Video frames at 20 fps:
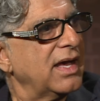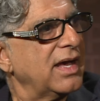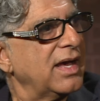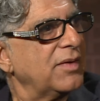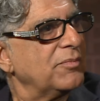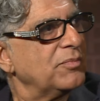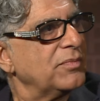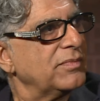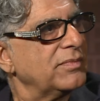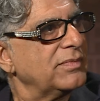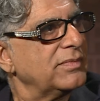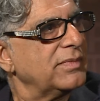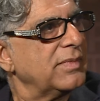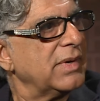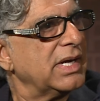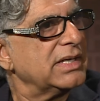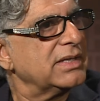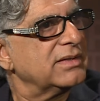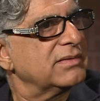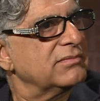Um,
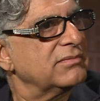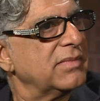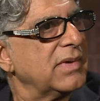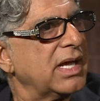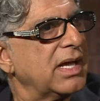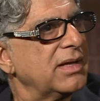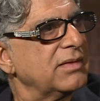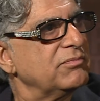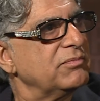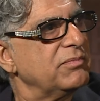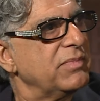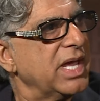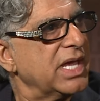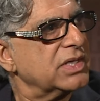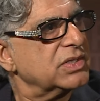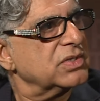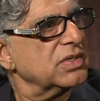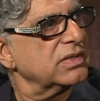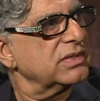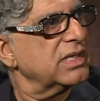but uh,
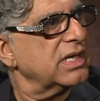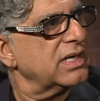make sure